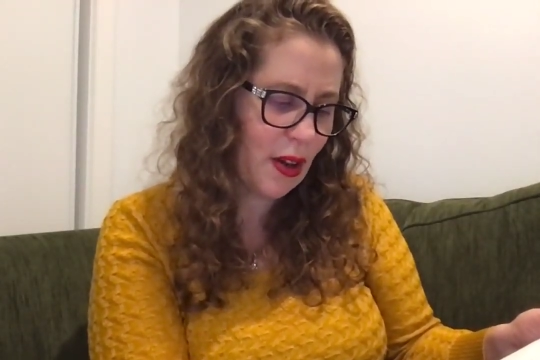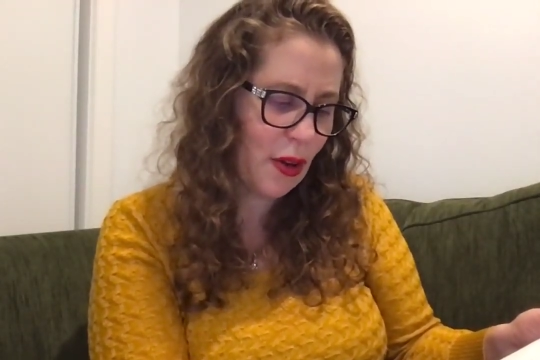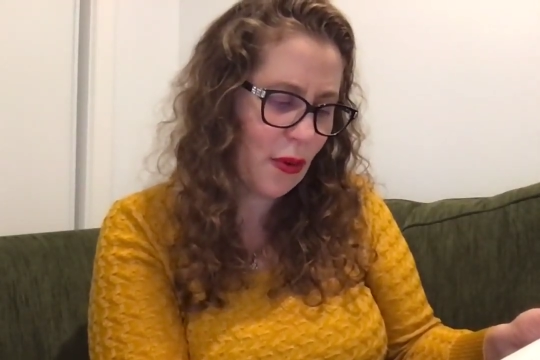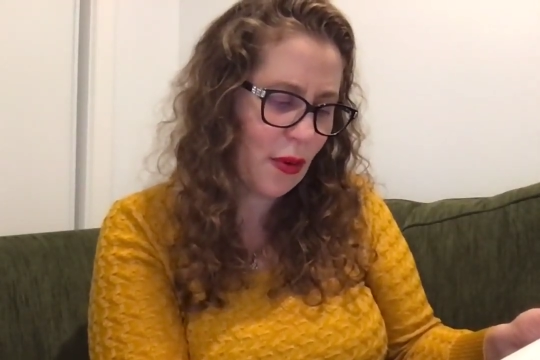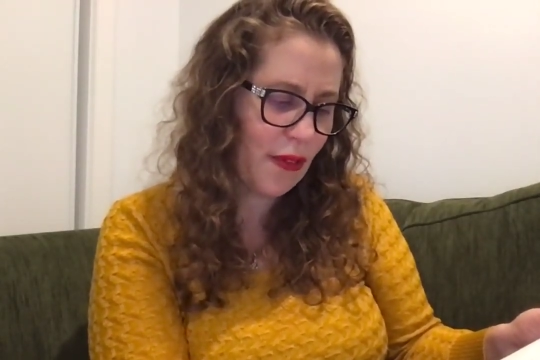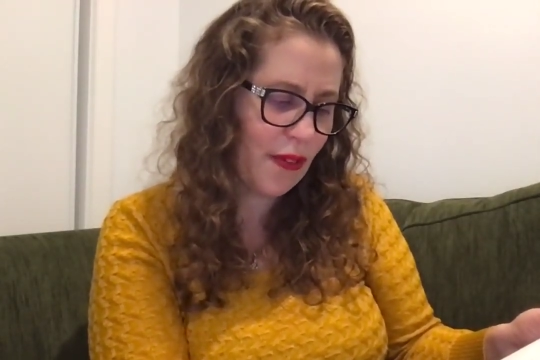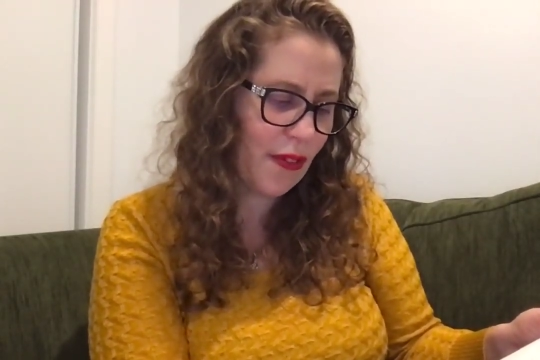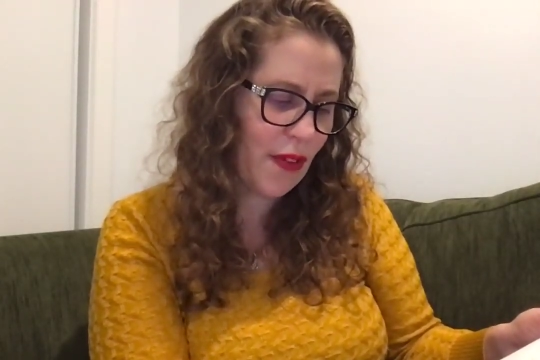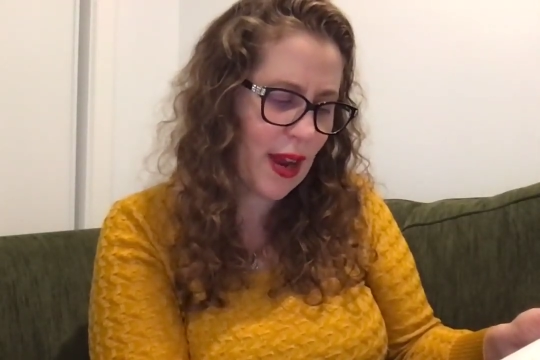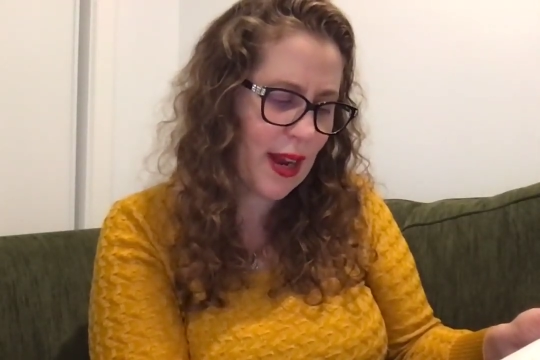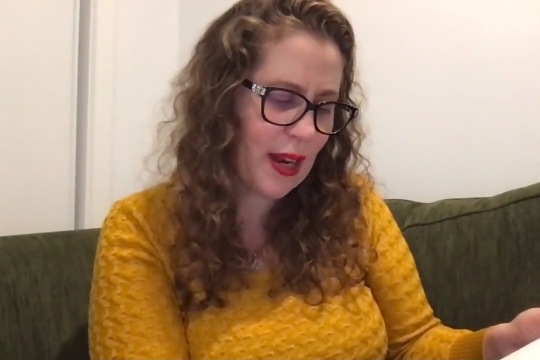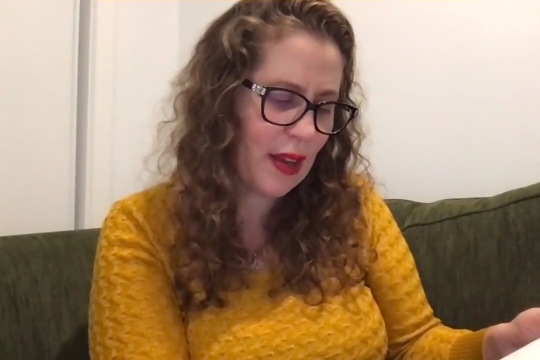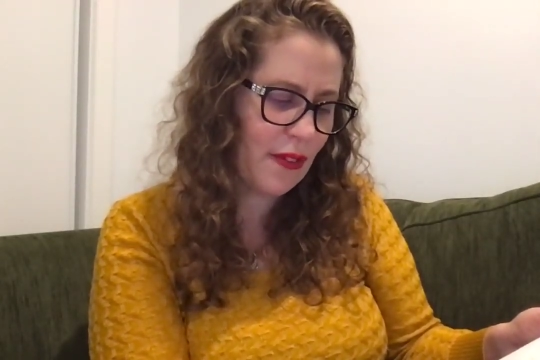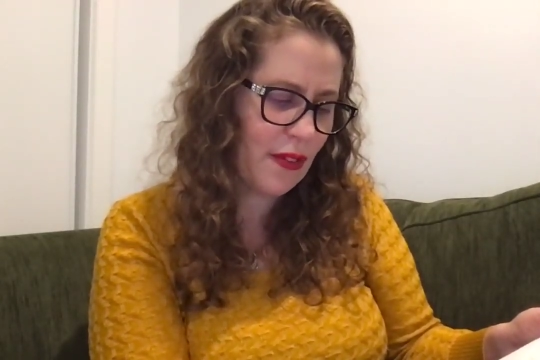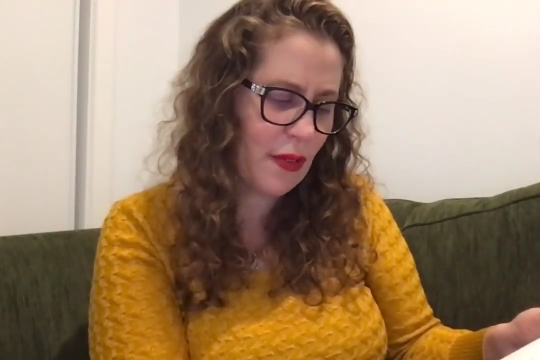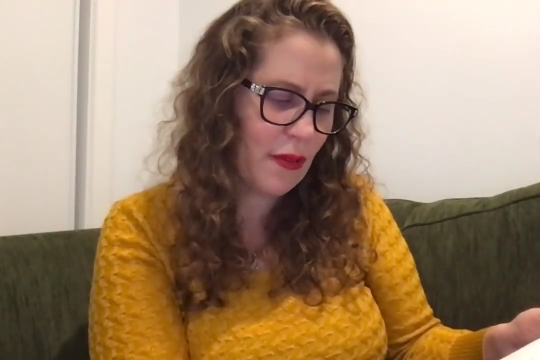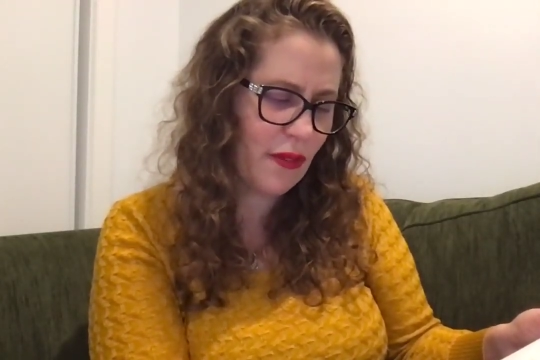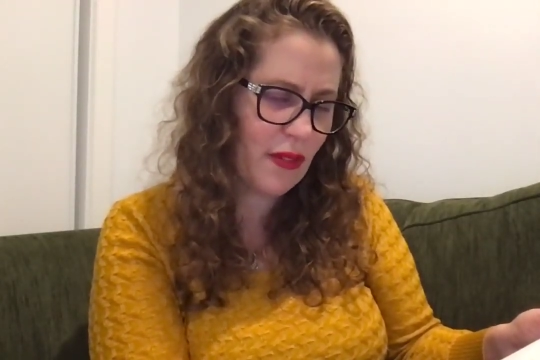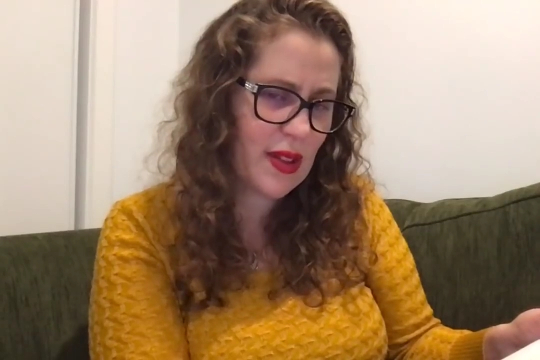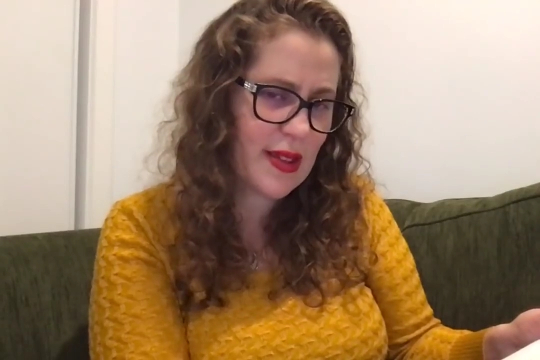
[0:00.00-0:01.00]
refraining
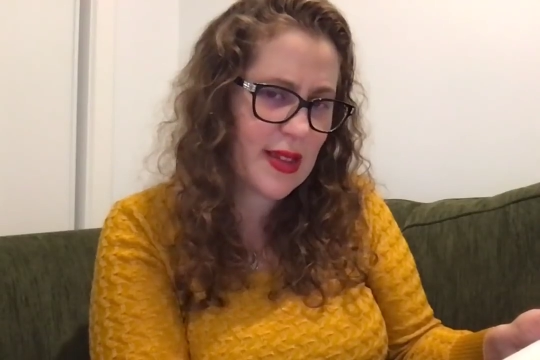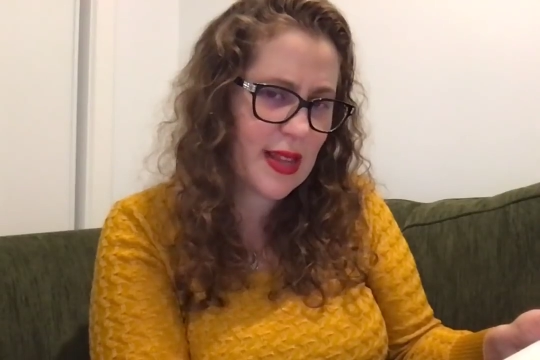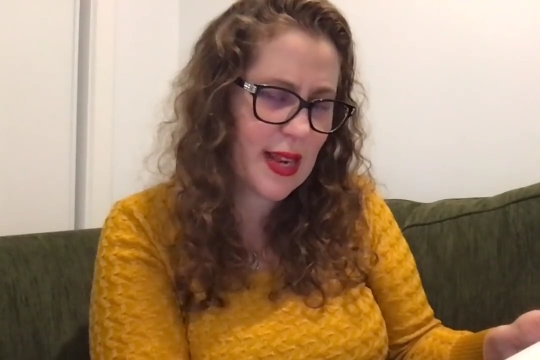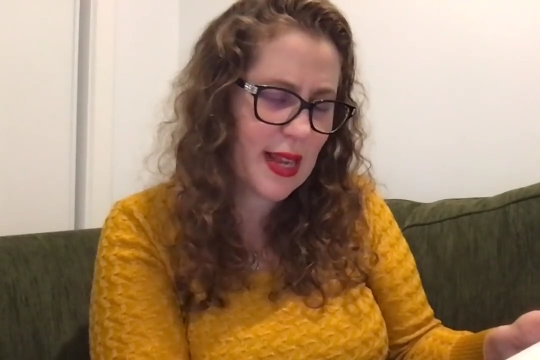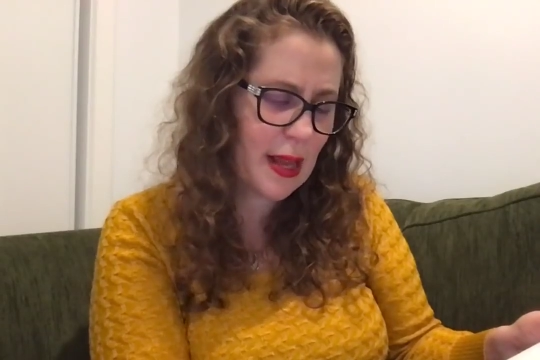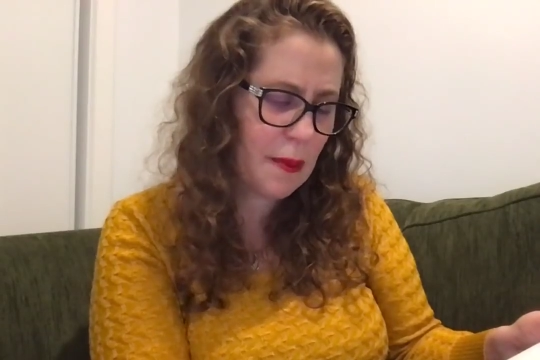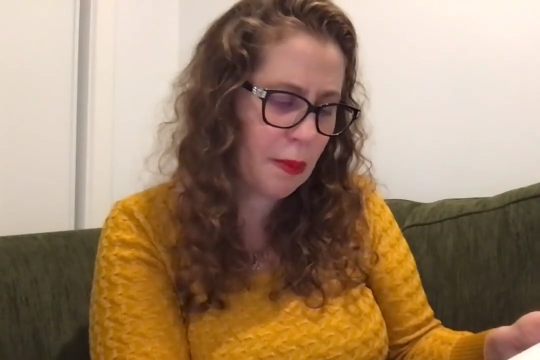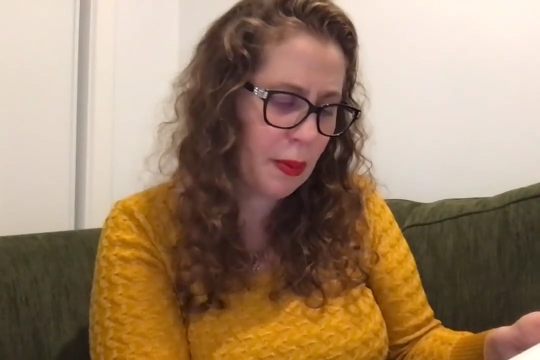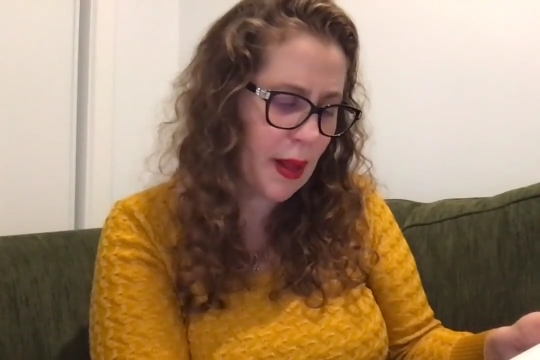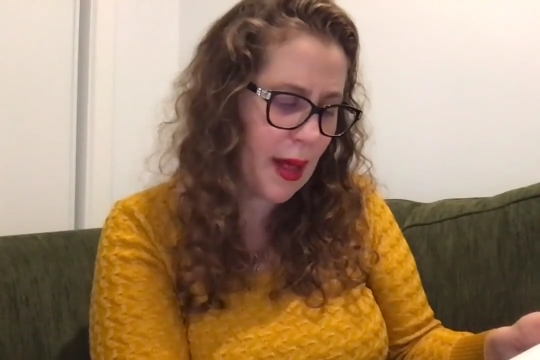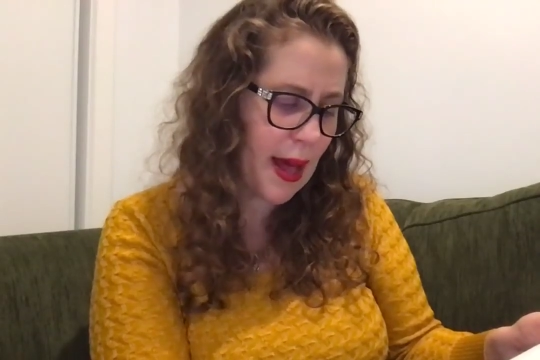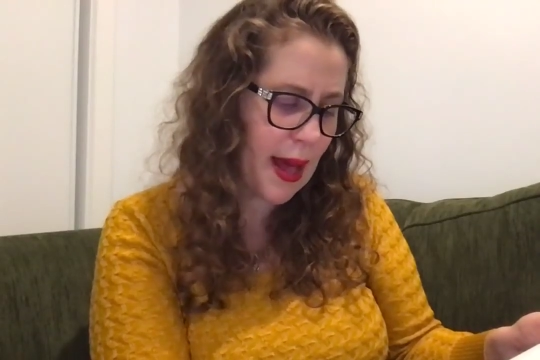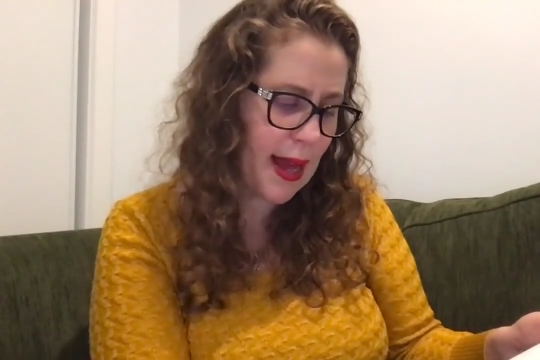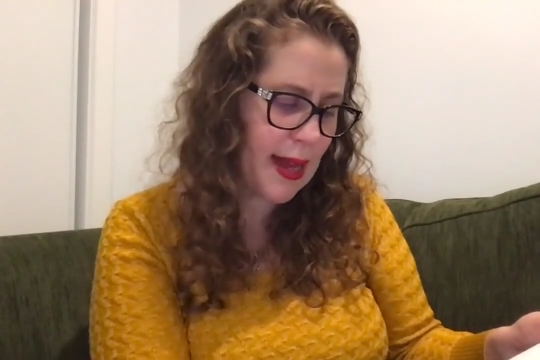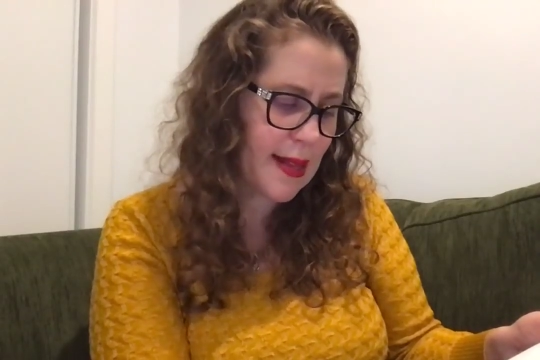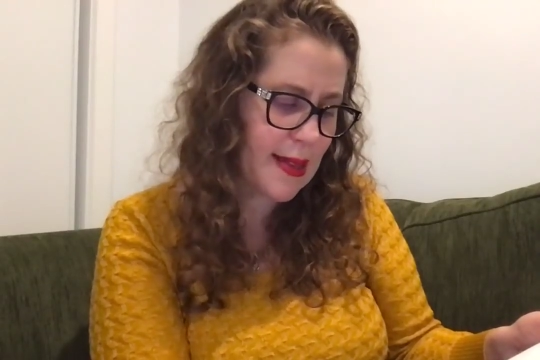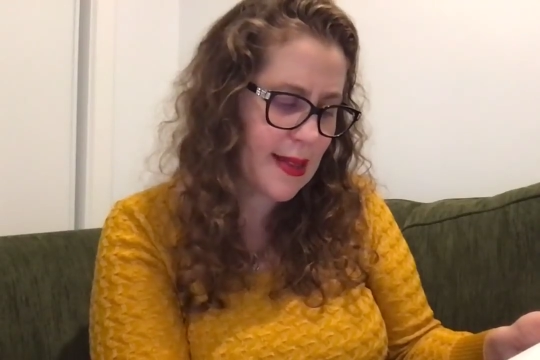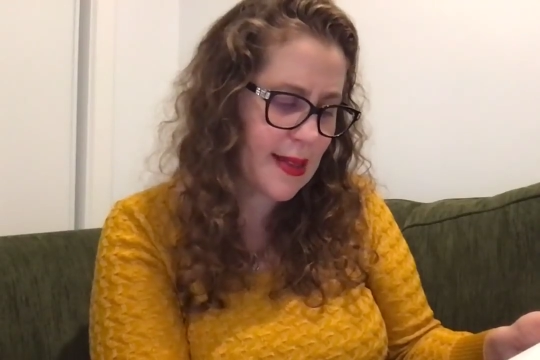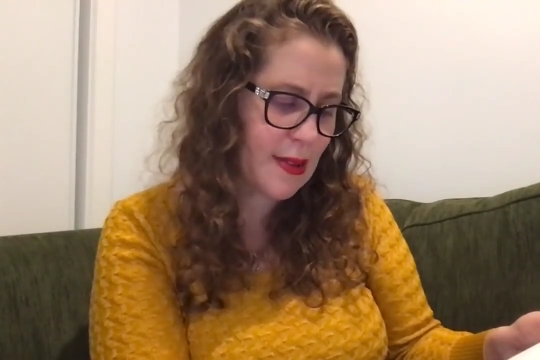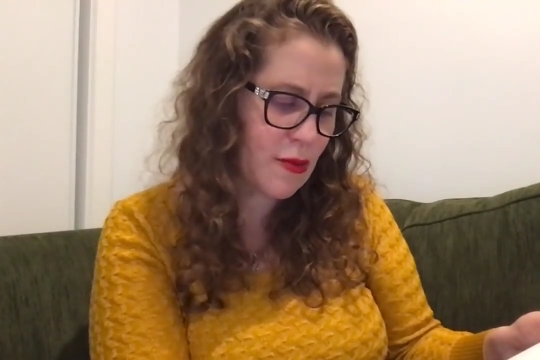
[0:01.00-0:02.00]
from visiting a
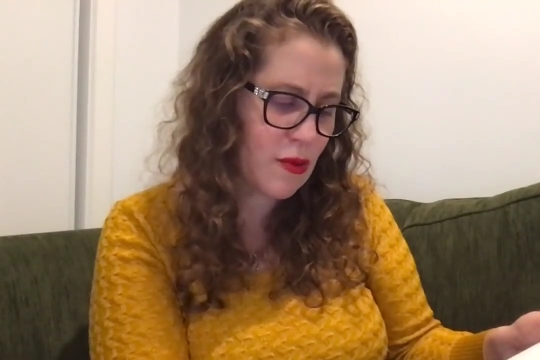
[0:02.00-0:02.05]
place,